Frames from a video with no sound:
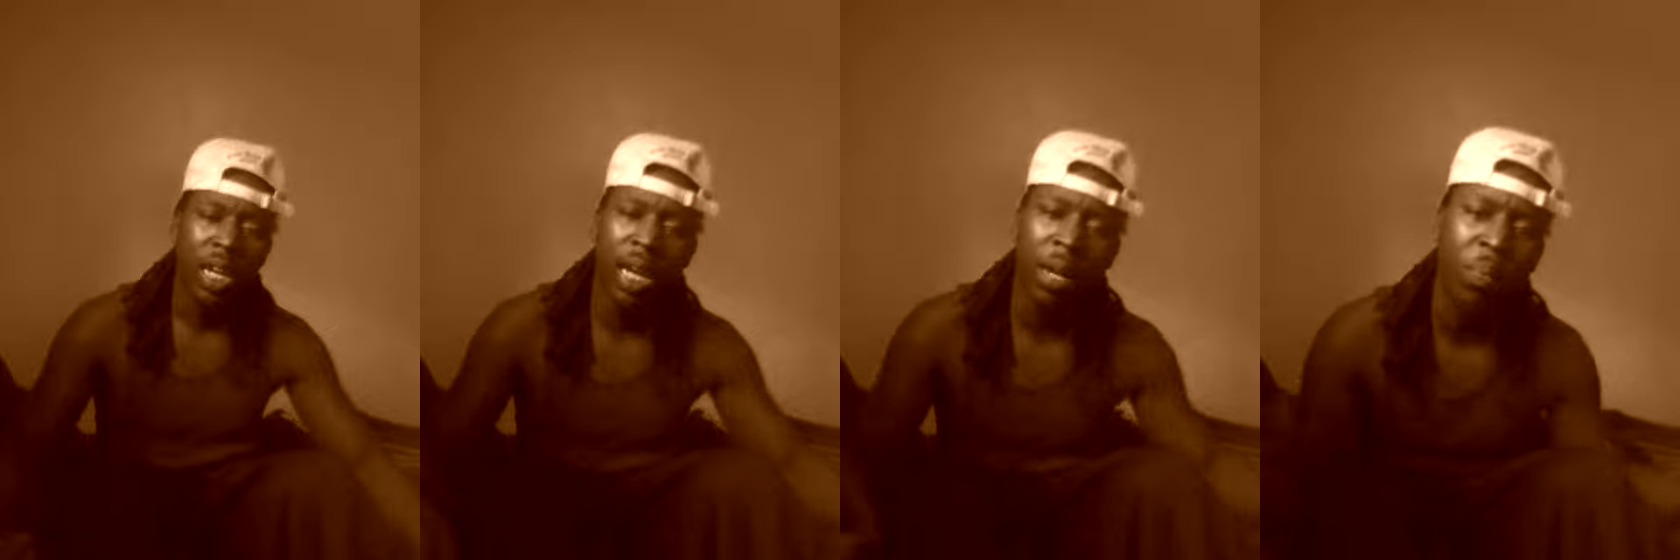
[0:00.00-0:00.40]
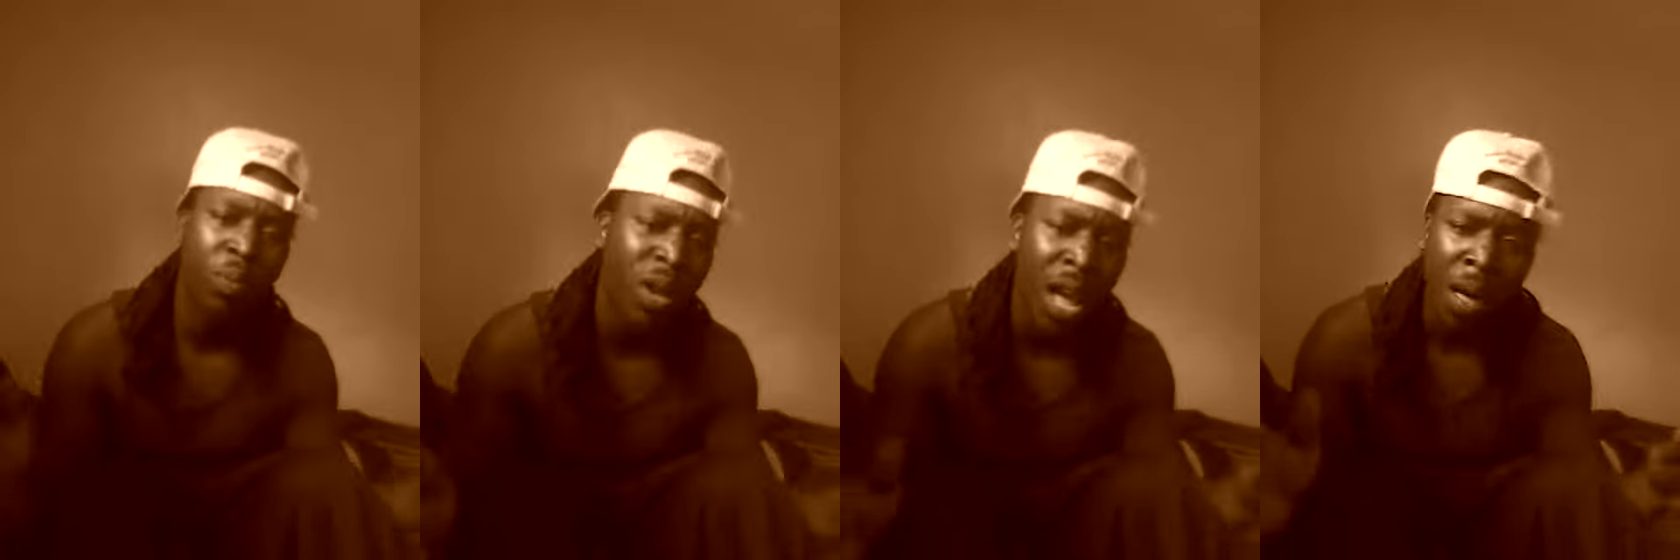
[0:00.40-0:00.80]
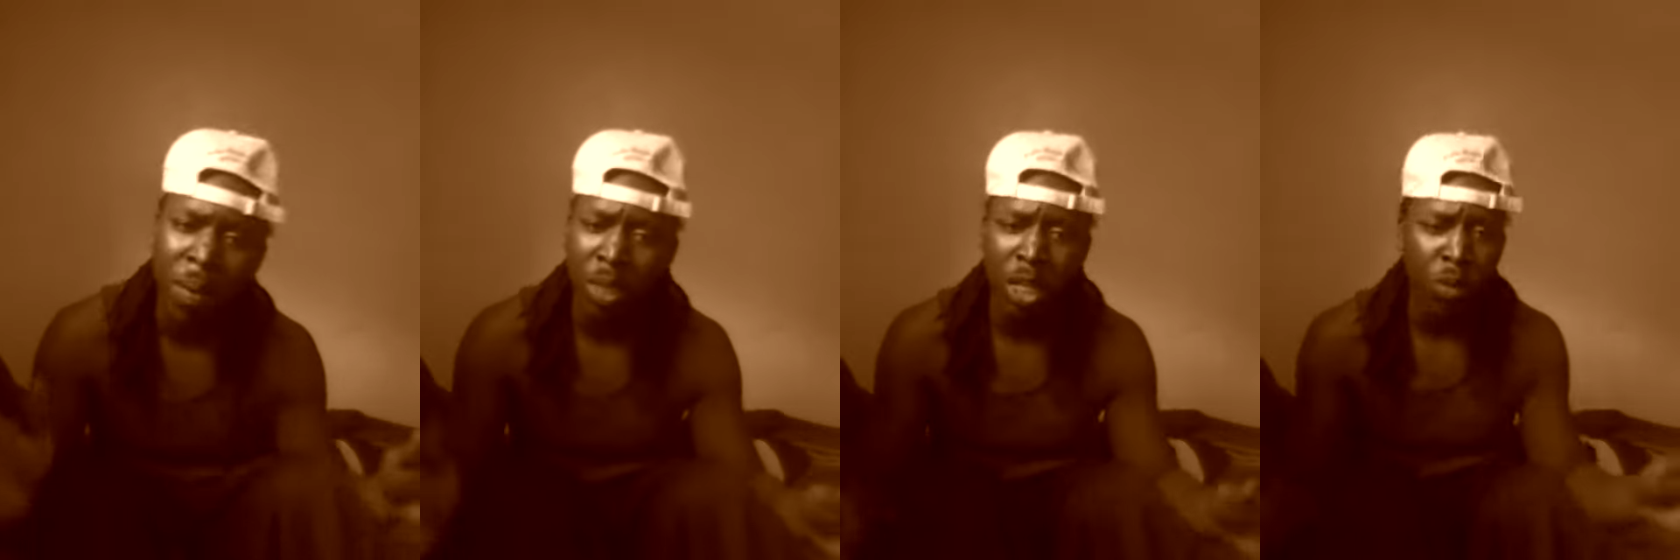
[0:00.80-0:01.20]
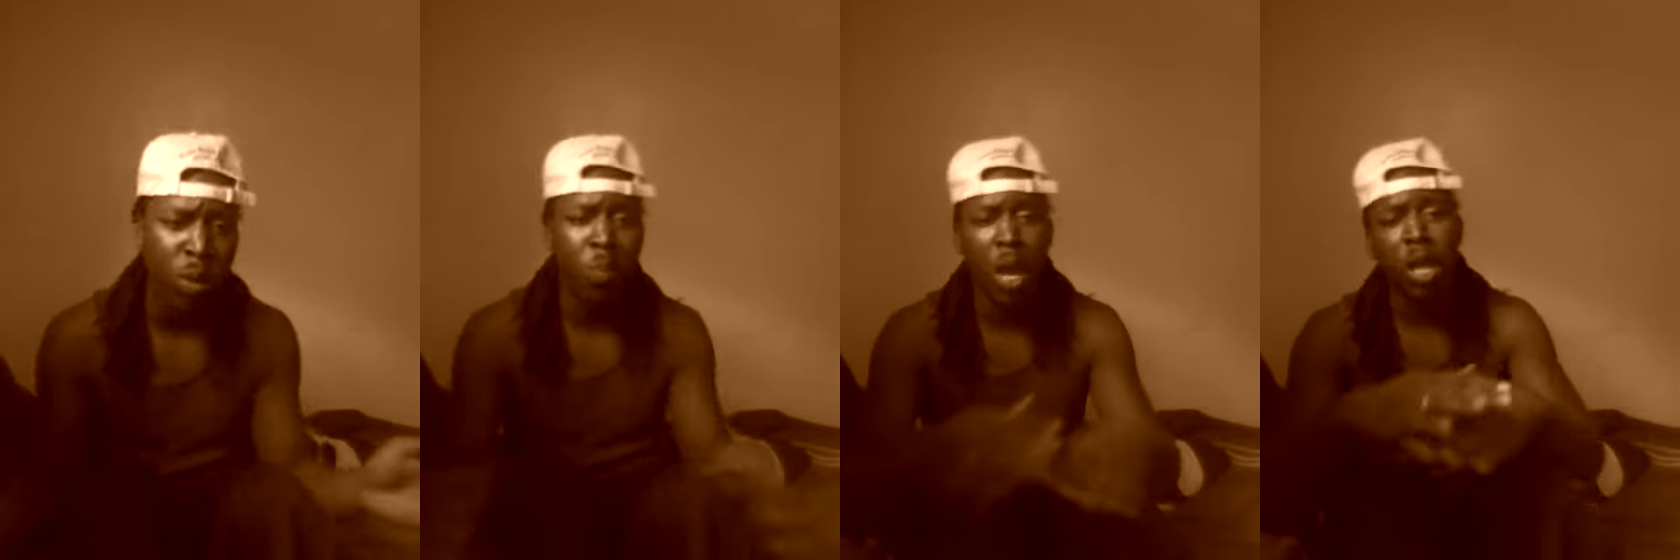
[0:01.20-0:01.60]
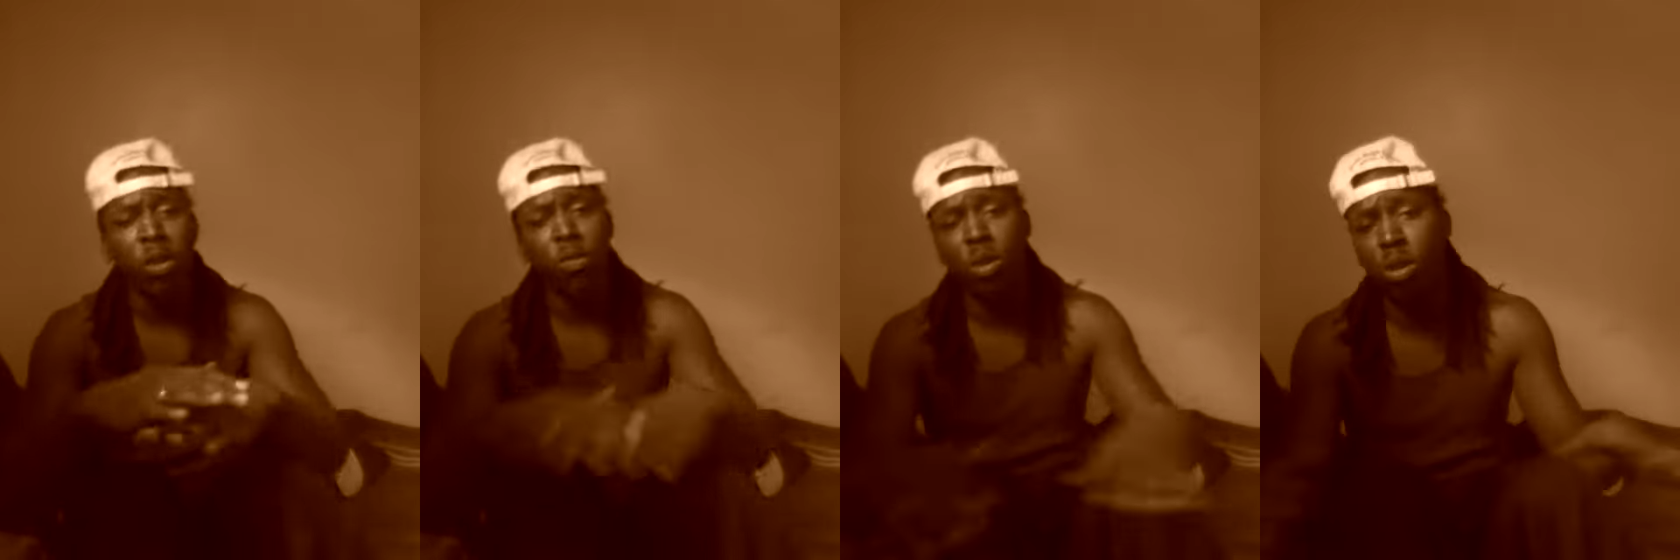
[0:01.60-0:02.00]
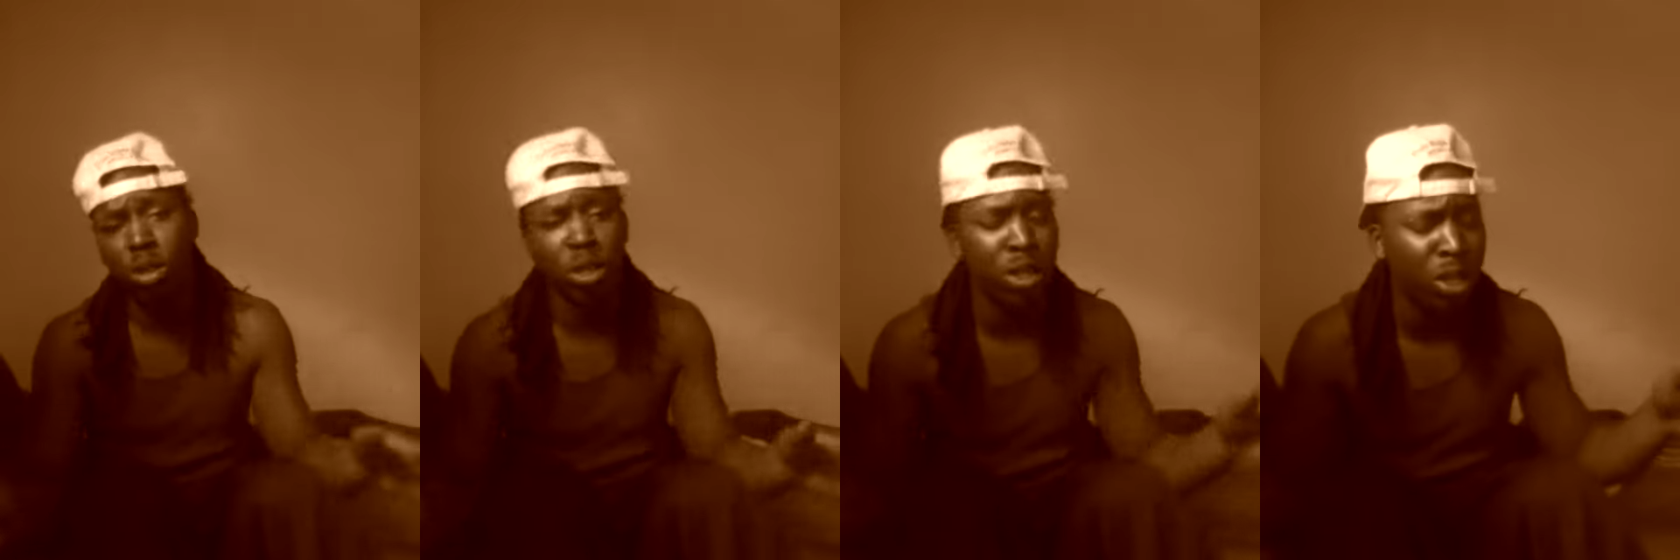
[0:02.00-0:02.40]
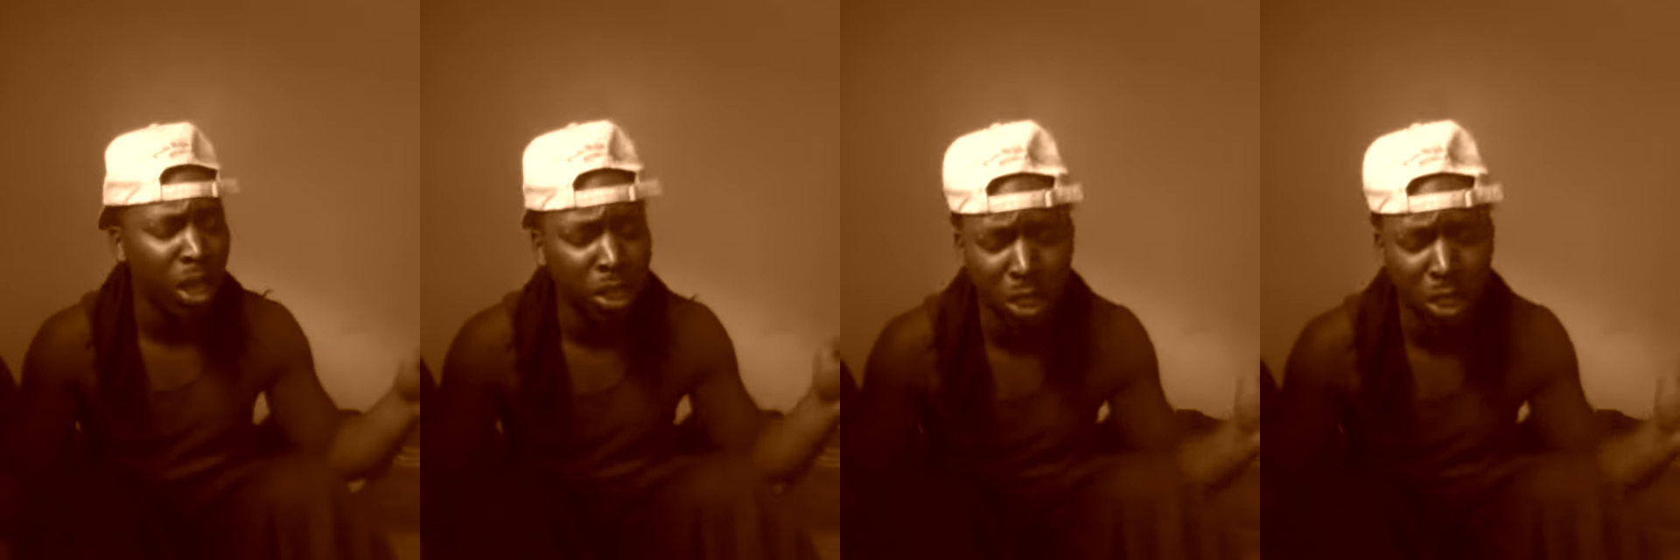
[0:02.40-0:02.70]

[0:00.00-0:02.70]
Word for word: I promise it will be real good,